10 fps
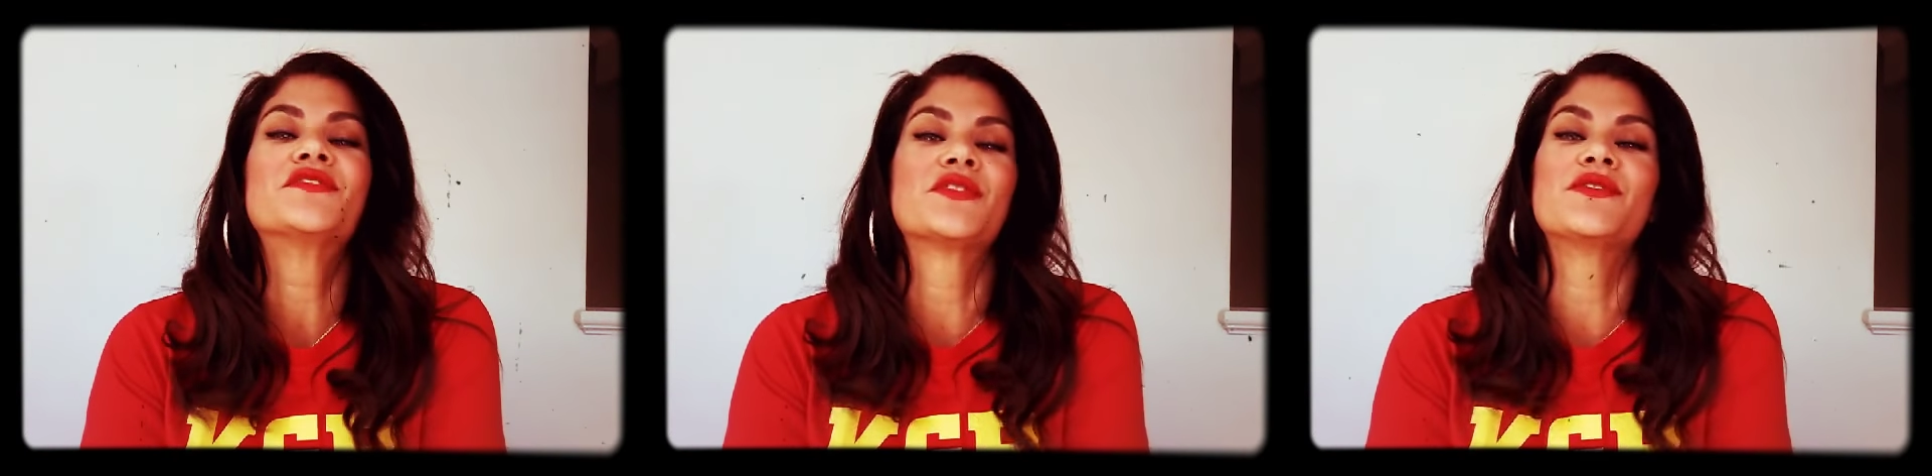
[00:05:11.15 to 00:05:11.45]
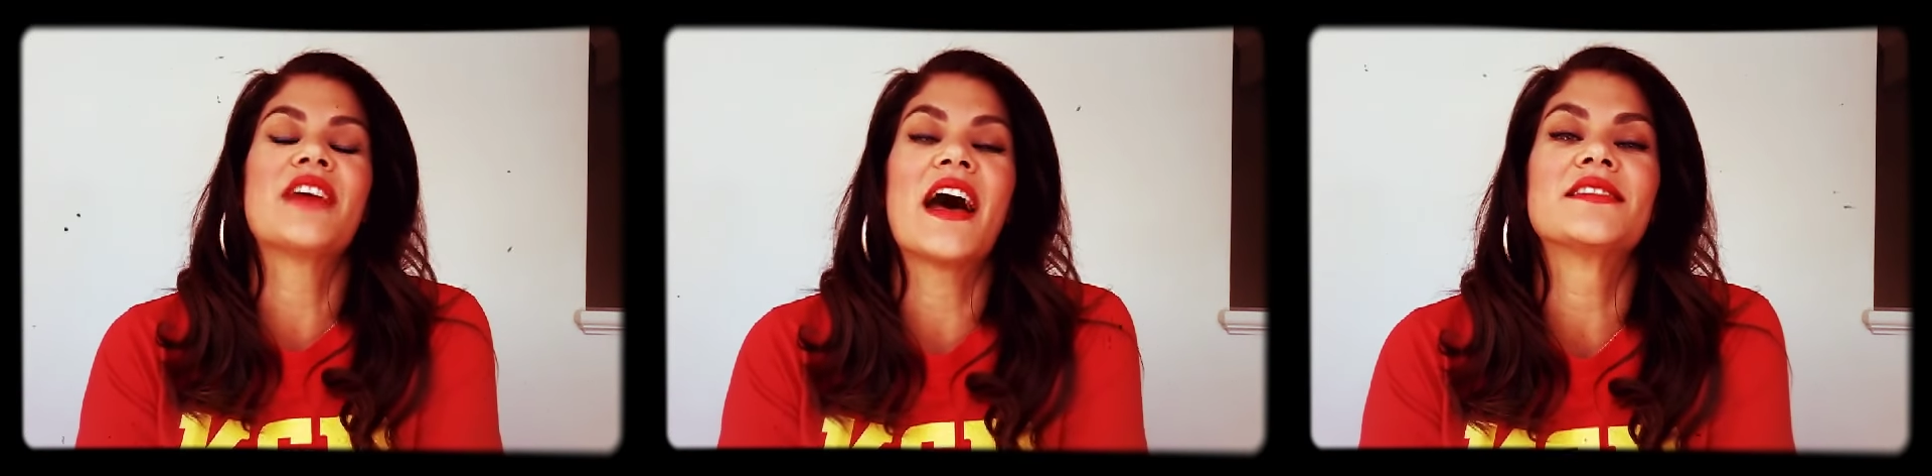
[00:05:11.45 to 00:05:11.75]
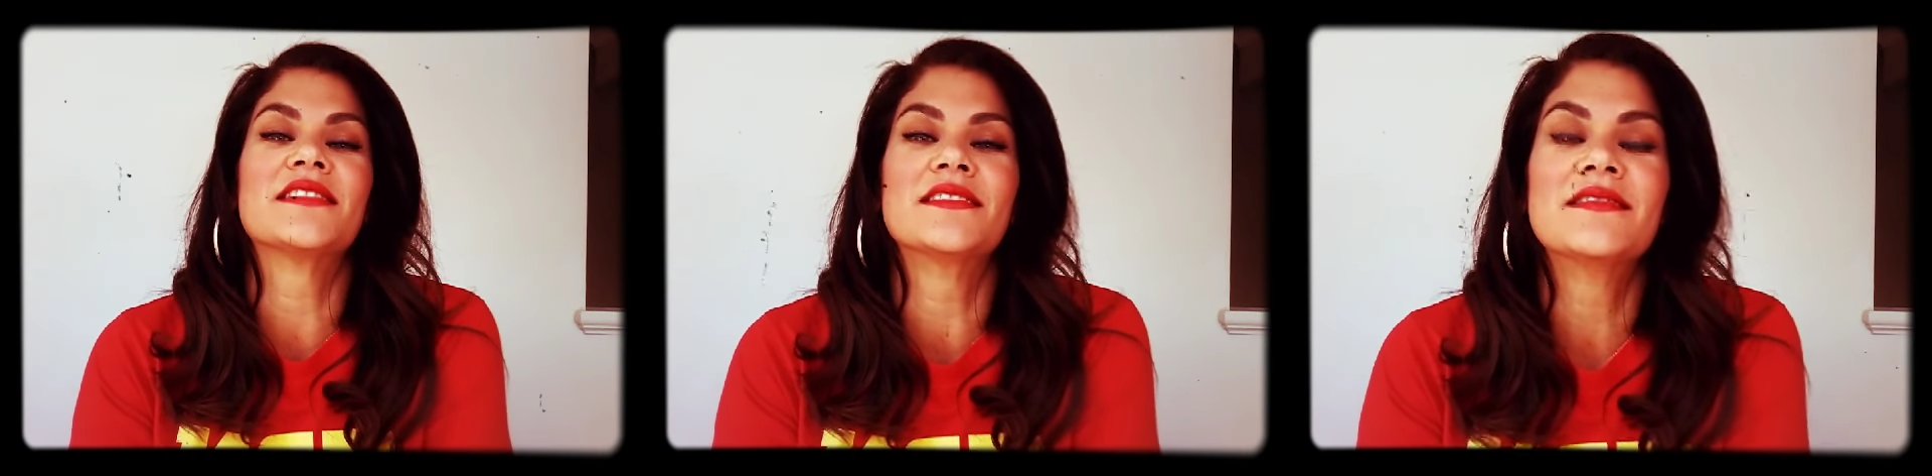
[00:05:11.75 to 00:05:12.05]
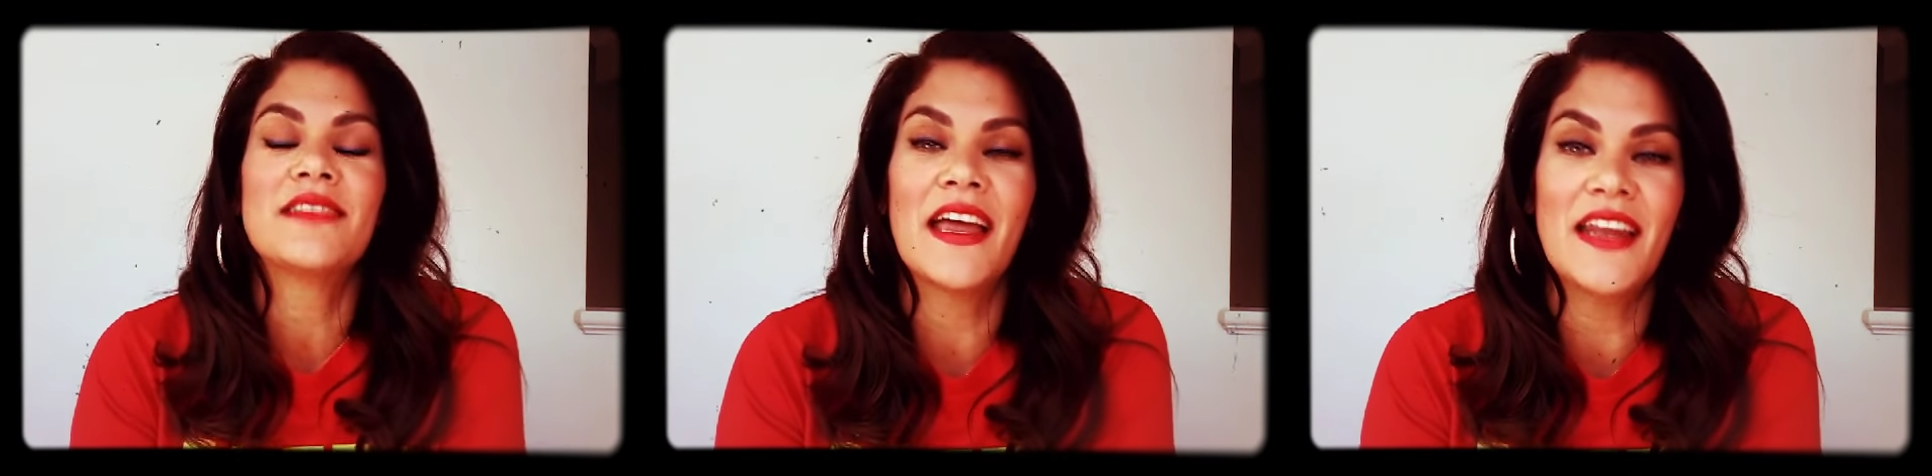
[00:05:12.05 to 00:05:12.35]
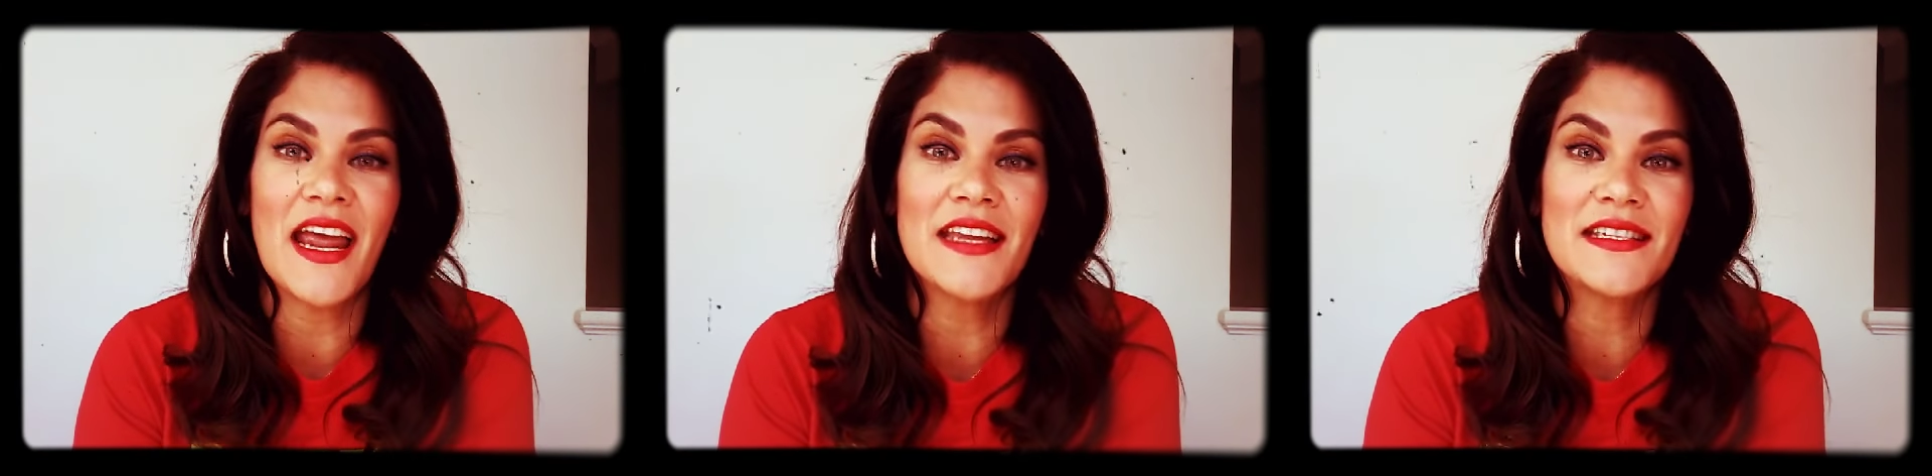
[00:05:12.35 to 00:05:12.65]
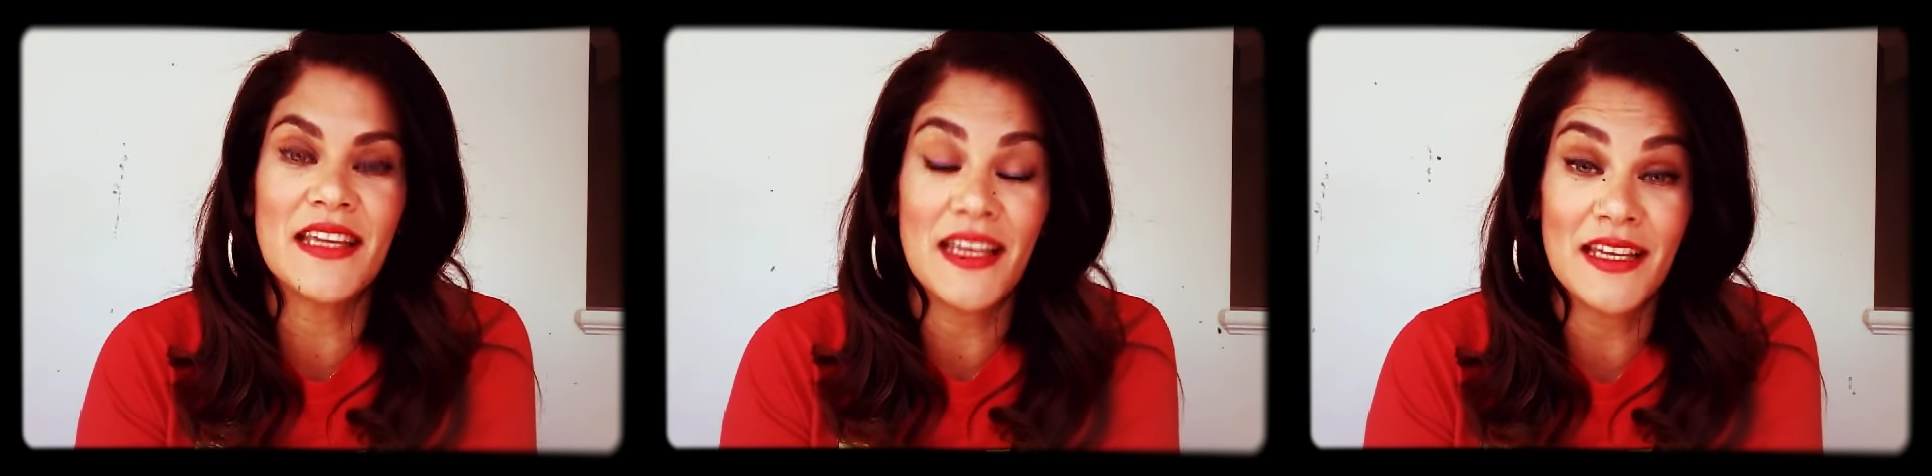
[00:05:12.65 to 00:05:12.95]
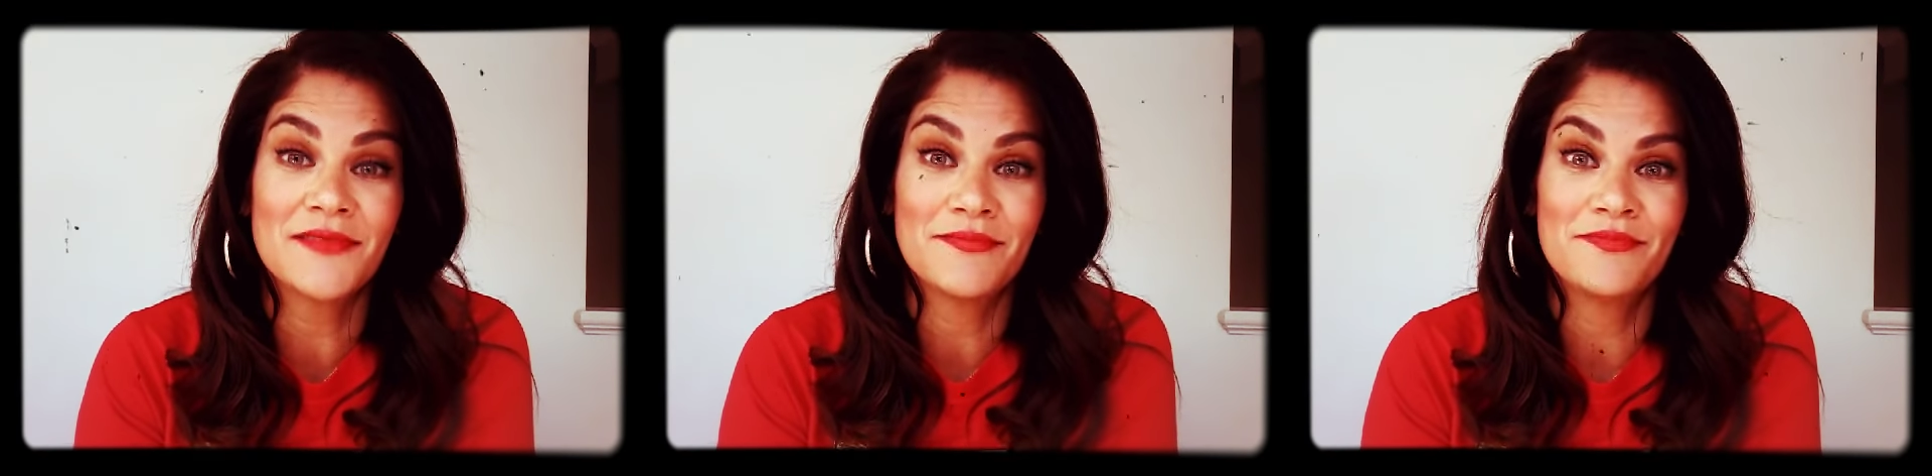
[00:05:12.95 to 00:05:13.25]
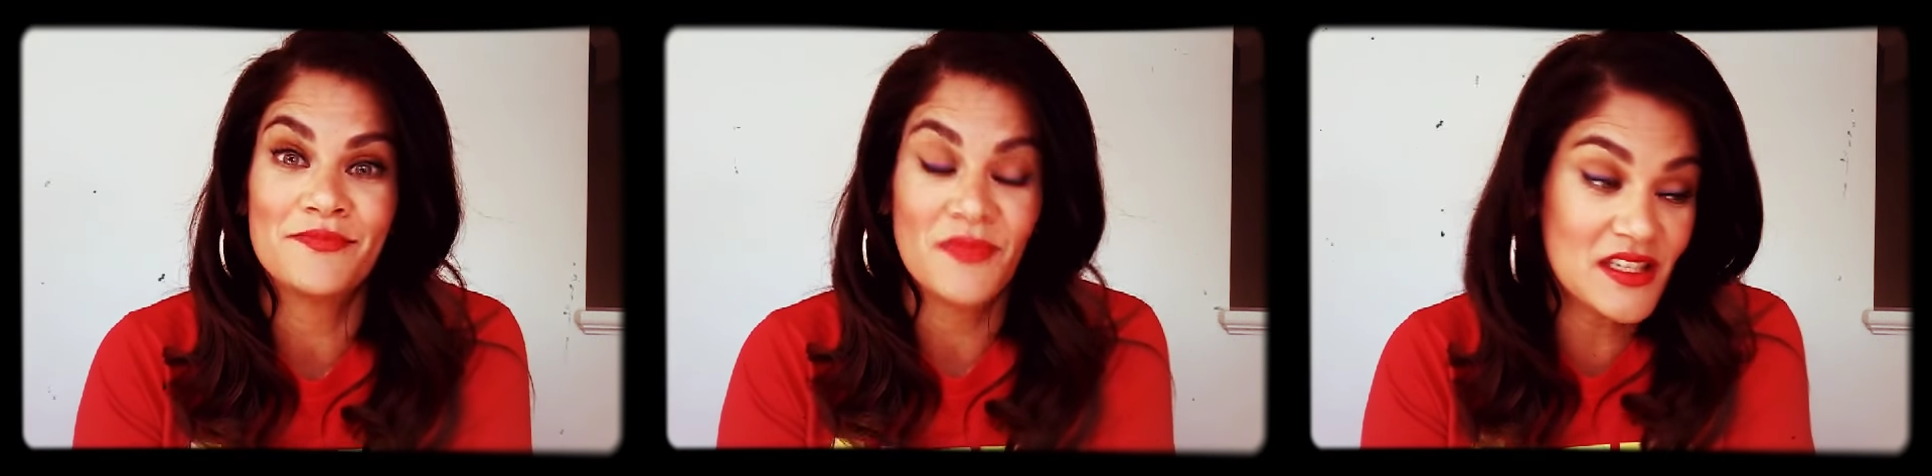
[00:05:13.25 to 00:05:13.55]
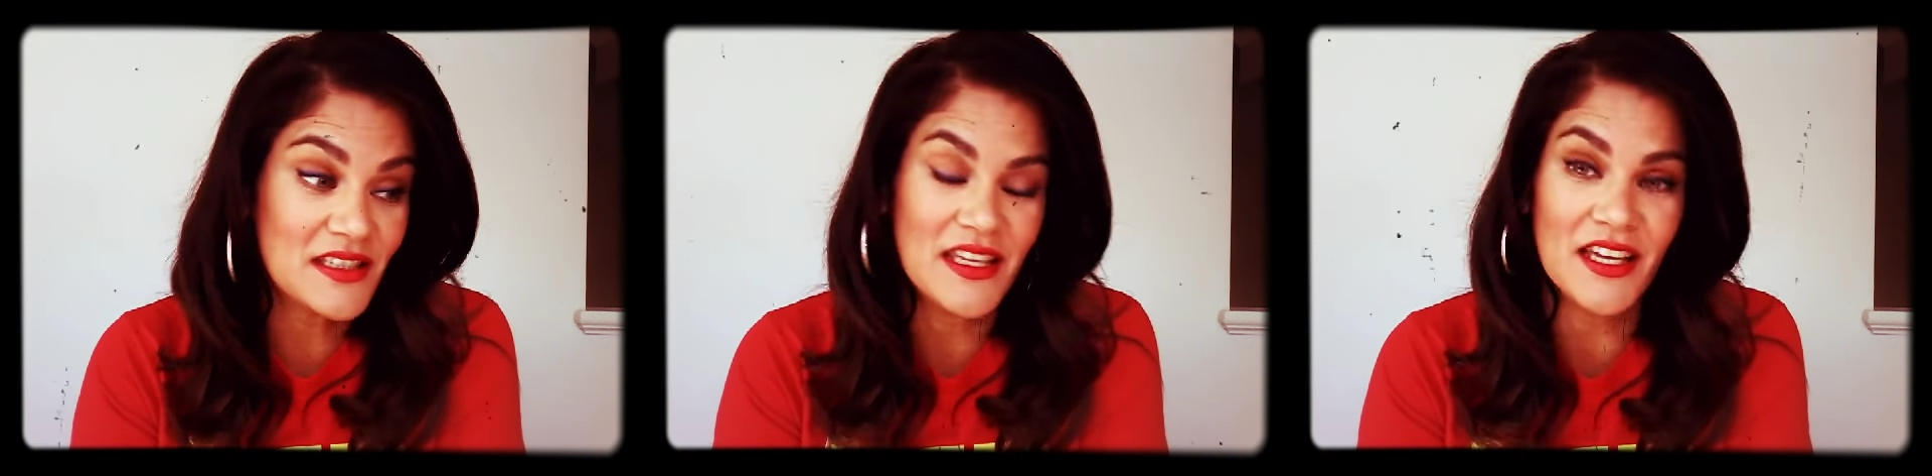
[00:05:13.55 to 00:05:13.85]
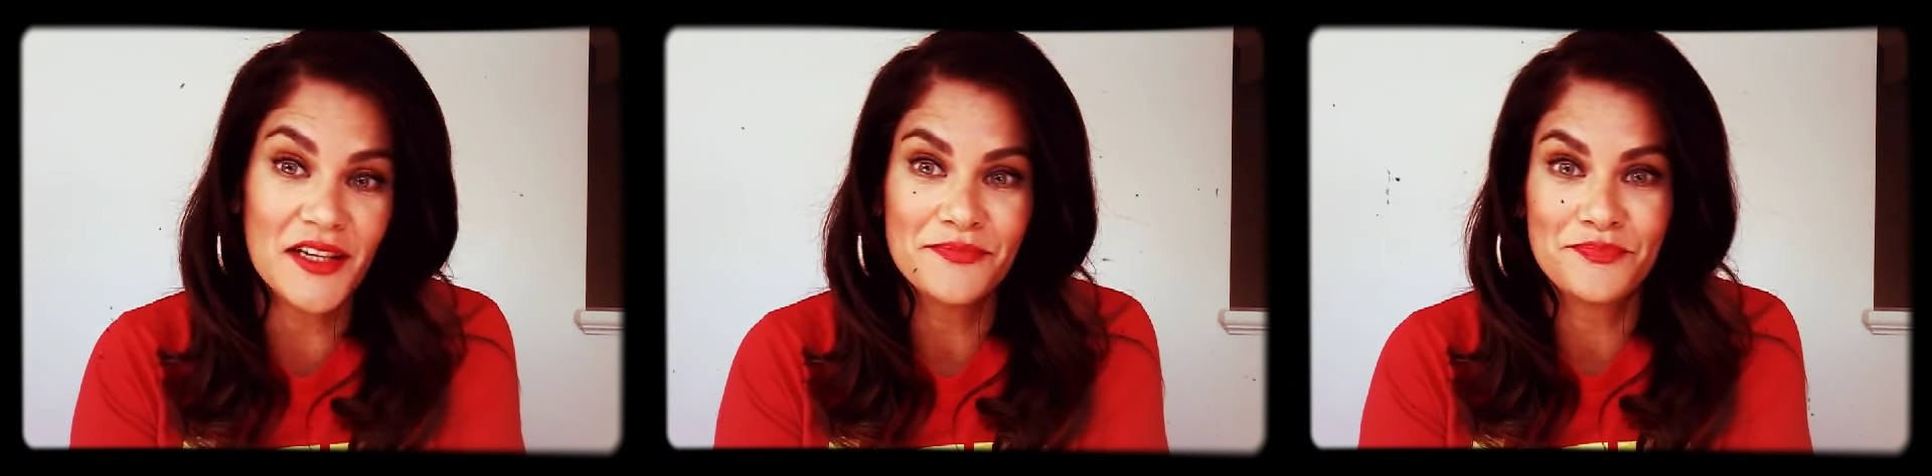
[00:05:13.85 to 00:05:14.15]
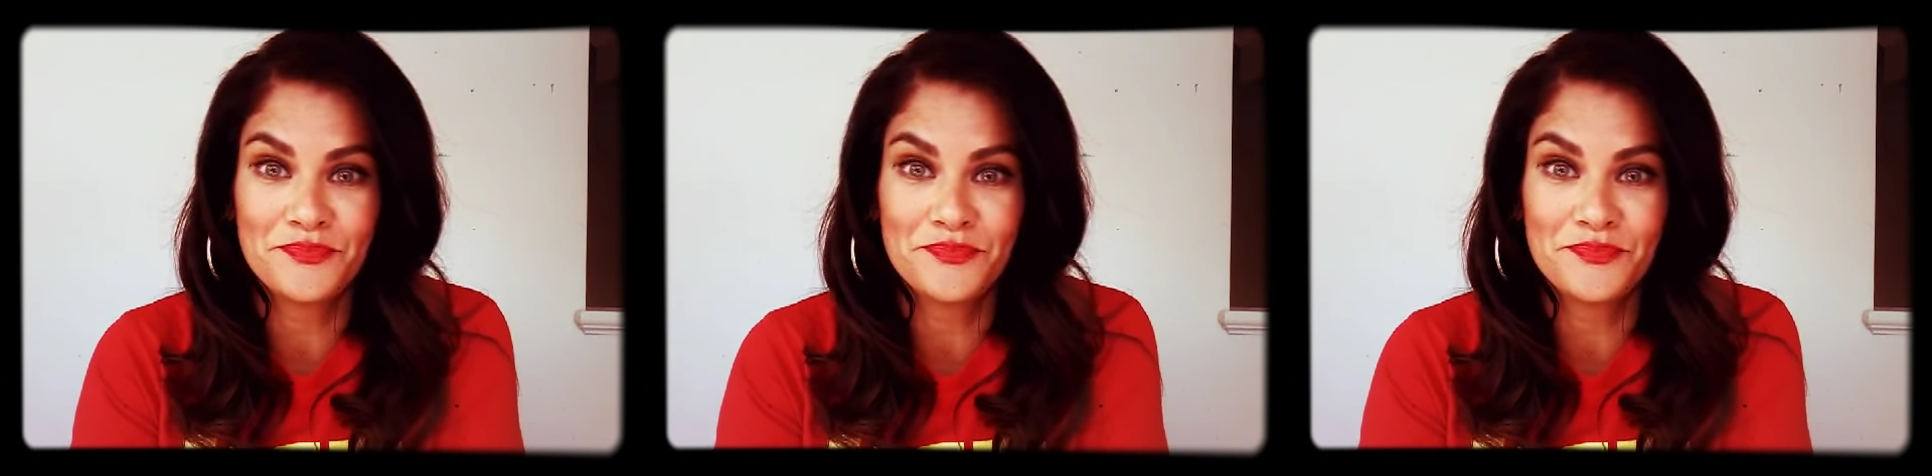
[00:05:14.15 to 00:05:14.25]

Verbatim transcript: 2018, this year,